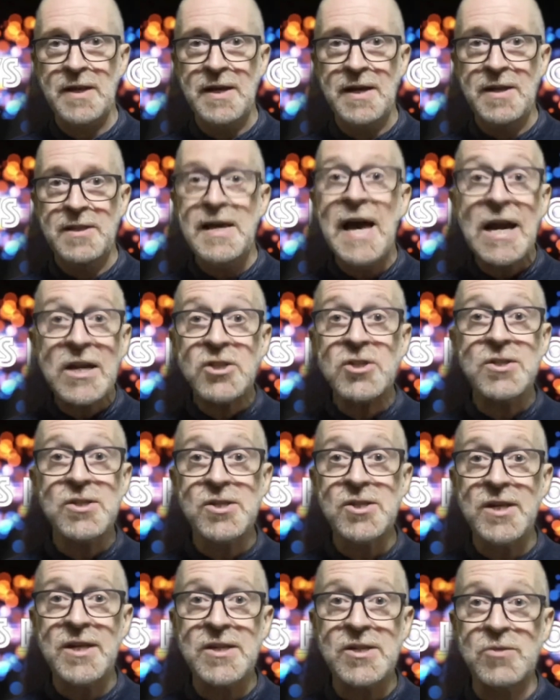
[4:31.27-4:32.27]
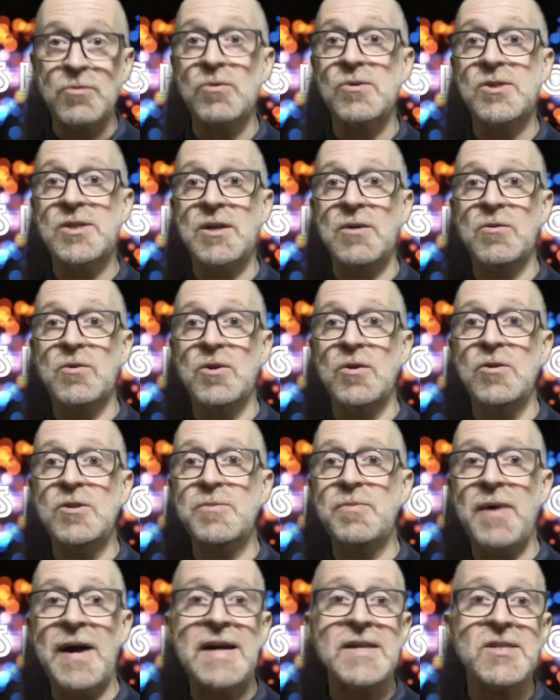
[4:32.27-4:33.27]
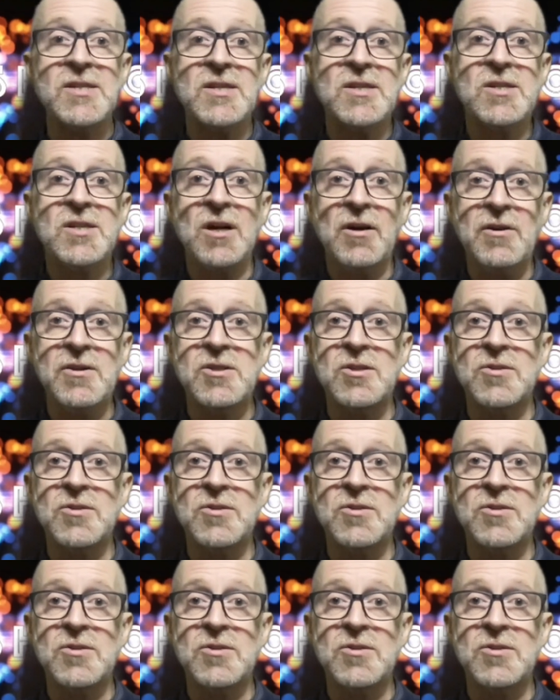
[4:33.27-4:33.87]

The action scenes are also good, but as this heist